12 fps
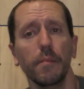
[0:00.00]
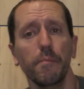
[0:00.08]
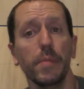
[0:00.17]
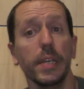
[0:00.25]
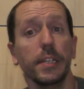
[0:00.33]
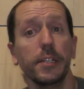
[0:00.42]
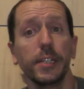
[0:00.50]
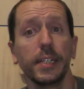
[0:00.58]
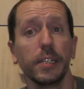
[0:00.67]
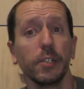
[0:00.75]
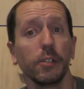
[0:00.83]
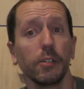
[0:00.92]

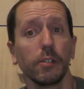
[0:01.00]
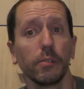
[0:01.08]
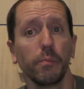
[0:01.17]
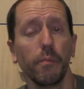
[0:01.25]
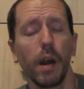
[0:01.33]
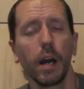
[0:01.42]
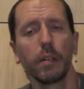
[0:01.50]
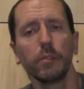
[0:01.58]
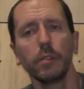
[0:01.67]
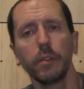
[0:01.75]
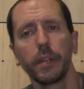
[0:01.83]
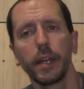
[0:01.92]
mid-tier
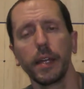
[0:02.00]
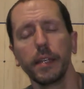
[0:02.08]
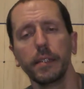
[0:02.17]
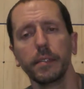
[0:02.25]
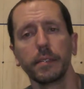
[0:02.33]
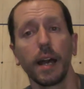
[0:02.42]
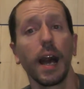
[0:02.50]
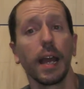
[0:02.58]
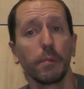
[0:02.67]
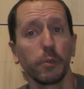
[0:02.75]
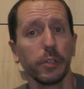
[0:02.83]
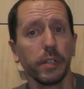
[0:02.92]
model that is a
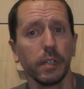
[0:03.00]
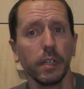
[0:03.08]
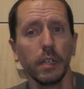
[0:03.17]
hybrid.